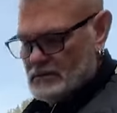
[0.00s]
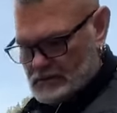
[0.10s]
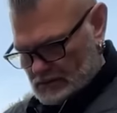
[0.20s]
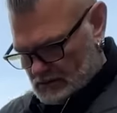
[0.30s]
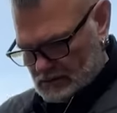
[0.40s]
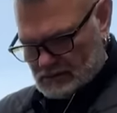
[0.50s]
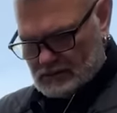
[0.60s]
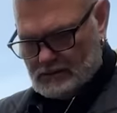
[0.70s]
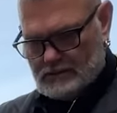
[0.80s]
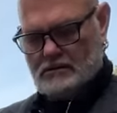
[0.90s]

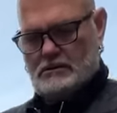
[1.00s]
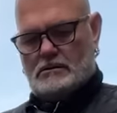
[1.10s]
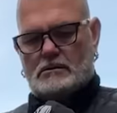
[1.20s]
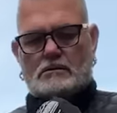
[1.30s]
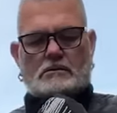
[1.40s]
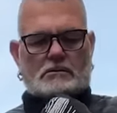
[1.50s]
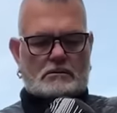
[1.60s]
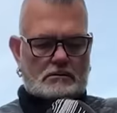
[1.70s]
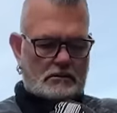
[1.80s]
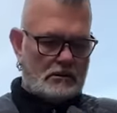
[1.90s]

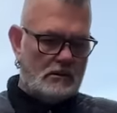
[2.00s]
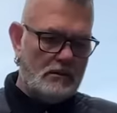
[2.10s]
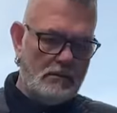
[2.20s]
(silence)